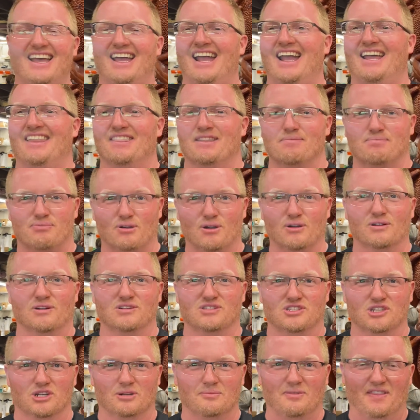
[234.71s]
And the broker
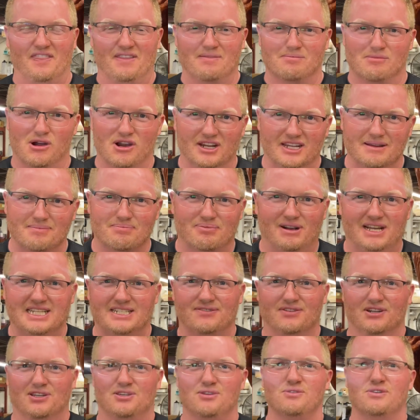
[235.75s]
told him that the market price
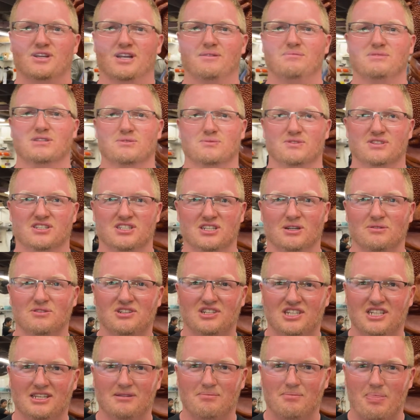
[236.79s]
for cucumbers was so
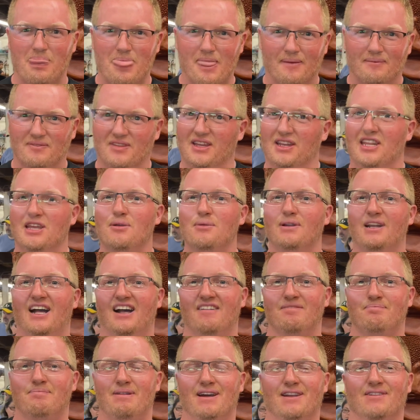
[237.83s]
cheap that he would
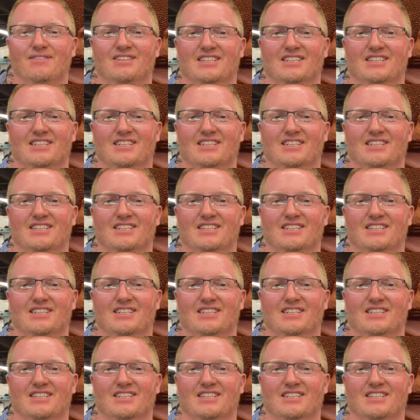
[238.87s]
have better